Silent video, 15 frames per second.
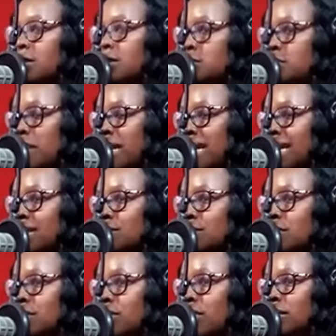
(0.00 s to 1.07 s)
Speakers of
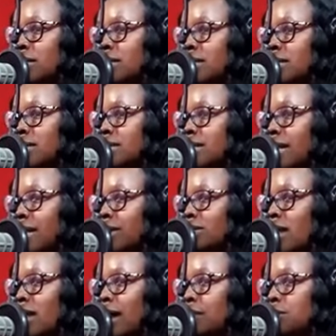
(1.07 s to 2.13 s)
the 36th
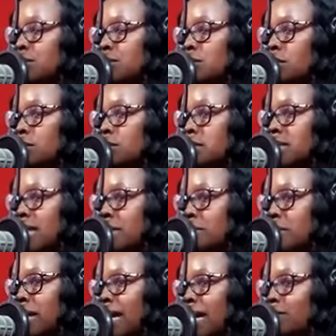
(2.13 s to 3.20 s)
State House of
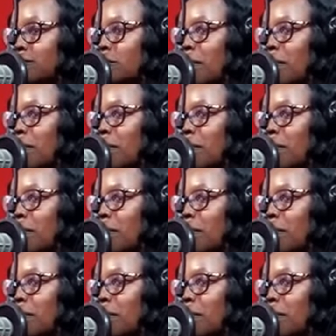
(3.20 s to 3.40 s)
Assembly have